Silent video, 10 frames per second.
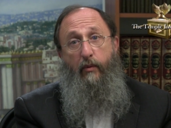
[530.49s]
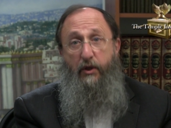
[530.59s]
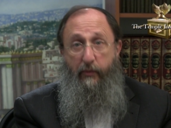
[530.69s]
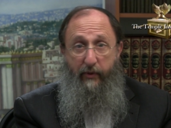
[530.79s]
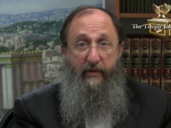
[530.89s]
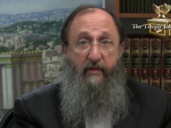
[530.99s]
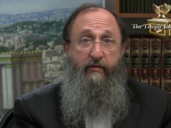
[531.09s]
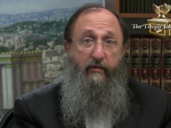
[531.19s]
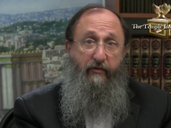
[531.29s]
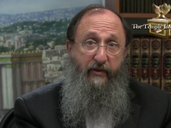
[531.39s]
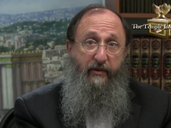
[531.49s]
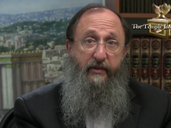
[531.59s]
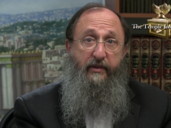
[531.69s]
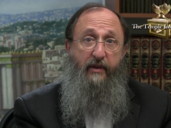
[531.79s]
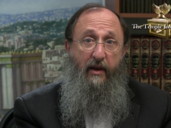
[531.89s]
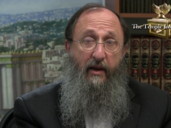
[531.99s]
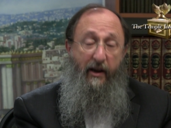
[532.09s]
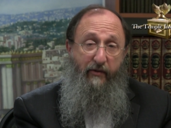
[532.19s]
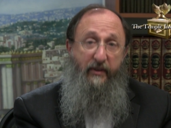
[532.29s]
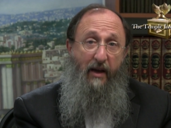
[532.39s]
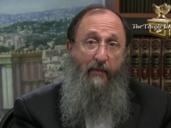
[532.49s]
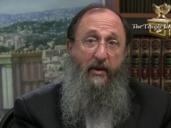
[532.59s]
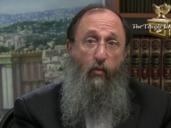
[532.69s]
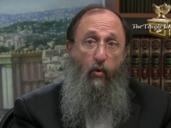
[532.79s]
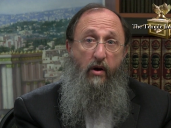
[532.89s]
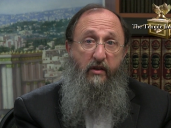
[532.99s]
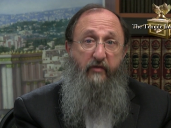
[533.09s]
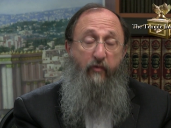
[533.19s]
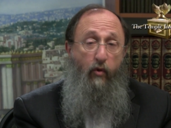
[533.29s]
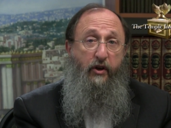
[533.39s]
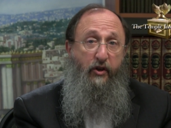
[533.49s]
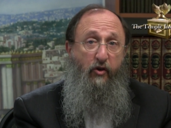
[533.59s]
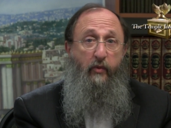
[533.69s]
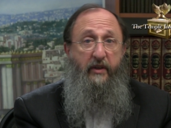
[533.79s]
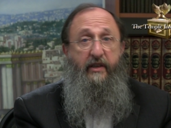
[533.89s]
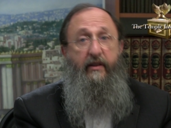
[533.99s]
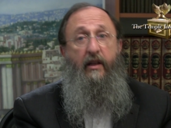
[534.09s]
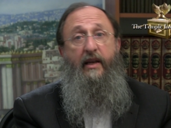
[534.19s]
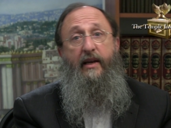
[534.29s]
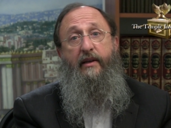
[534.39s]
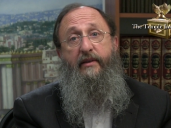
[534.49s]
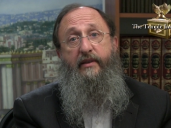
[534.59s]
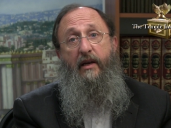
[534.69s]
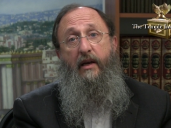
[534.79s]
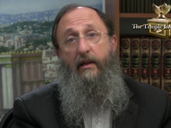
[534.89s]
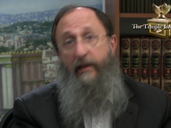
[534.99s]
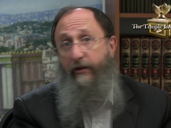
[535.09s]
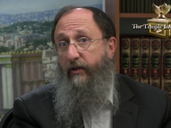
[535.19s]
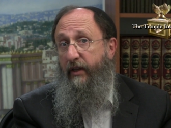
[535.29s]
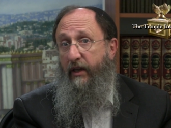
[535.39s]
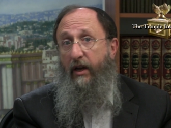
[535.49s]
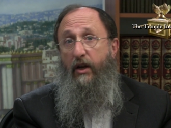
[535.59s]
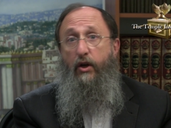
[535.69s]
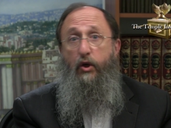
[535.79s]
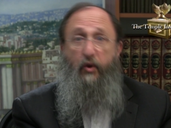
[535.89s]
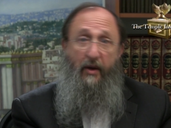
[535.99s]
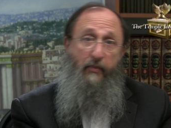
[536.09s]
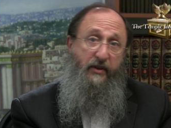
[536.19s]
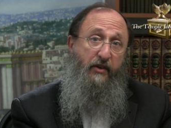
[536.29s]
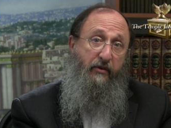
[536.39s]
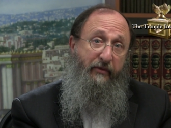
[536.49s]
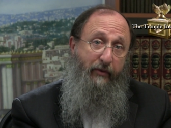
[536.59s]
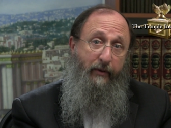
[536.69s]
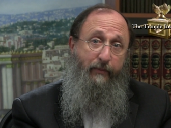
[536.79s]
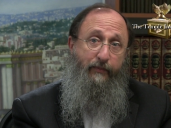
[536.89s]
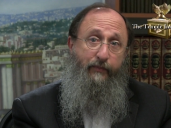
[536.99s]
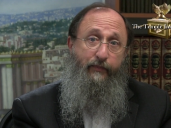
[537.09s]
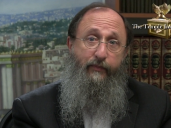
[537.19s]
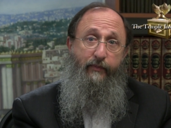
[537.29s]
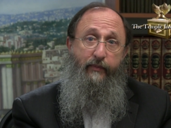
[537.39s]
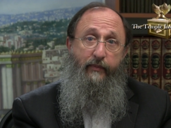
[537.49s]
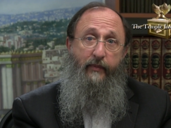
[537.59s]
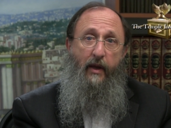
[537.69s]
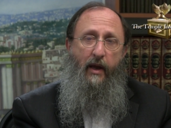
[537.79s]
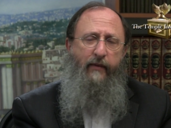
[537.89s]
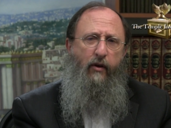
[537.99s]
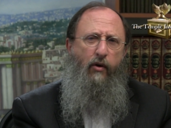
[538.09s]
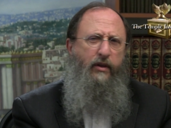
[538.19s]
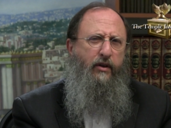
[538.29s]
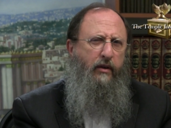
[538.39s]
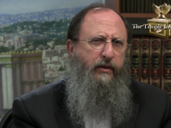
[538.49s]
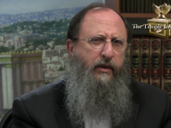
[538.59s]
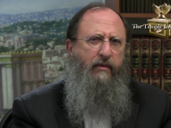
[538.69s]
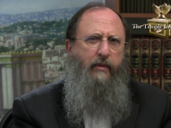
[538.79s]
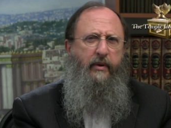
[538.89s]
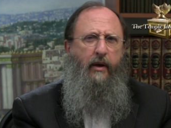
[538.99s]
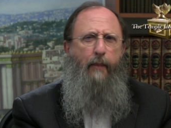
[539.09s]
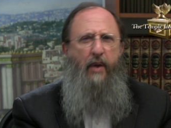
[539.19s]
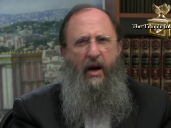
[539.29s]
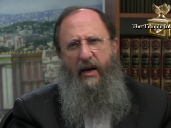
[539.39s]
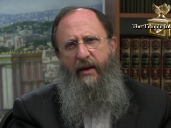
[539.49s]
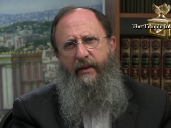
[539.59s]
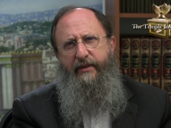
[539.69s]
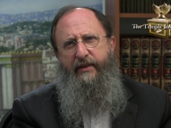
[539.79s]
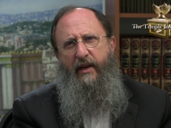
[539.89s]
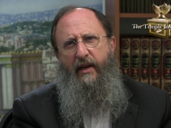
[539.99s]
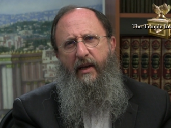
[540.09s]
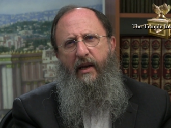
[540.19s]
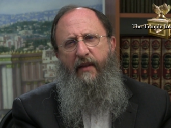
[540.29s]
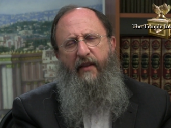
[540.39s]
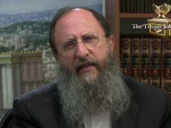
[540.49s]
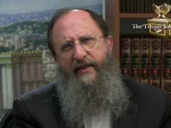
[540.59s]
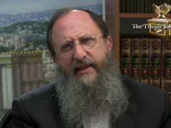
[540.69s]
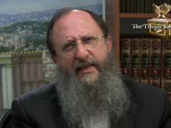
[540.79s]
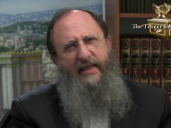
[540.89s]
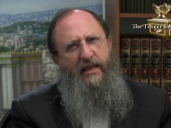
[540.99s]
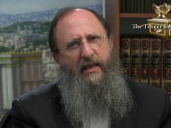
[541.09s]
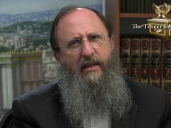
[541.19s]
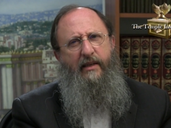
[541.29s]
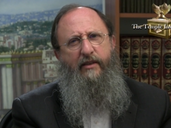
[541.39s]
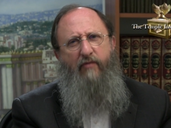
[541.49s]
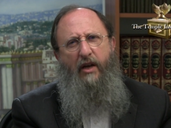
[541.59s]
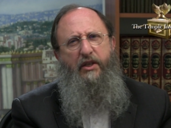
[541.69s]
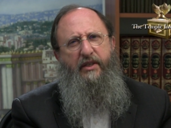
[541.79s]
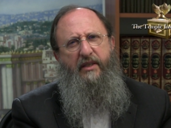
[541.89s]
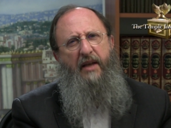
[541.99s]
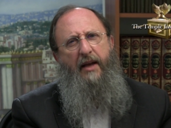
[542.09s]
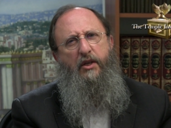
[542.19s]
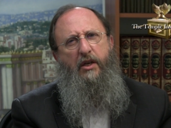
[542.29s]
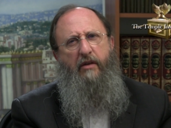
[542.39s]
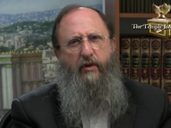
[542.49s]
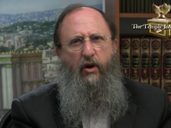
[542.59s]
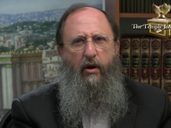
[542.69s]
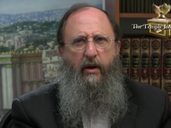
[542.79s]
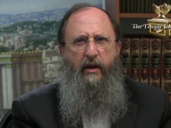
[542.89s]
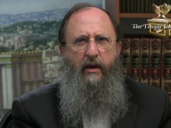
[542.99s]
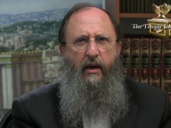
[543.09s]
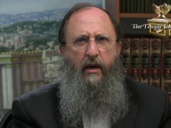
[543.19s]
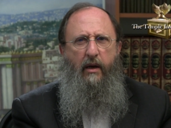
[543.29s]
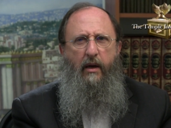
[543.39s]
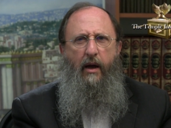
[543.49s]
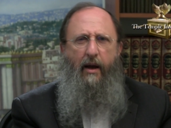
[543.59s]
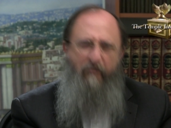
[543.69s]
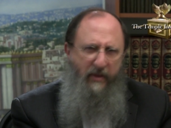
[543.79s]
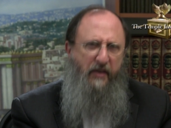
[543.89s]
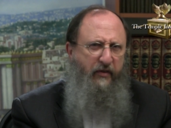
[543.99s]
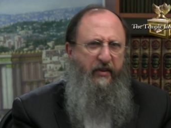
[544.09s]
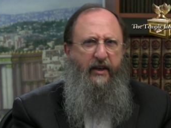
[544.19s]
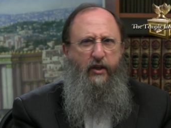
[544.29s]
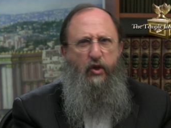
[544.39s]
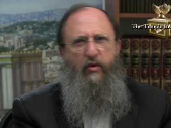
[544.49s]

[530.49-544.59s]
which a person fulfills every time he walks four cubits in the land, literally tramples underfoot. And the holy Kotzker Rebbe opines that this indeed is Rashi's intention regarding a mitzvah that is